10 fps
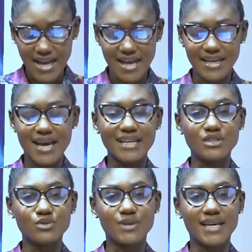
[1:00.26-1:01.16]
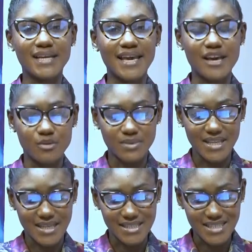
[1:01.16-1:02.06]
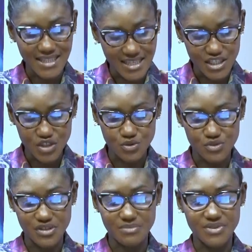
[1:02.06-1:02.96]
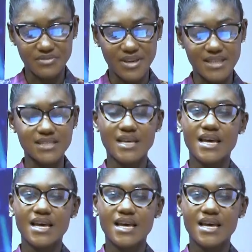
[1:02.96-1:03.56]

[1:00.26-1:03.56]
can handle and help their teenage children prevent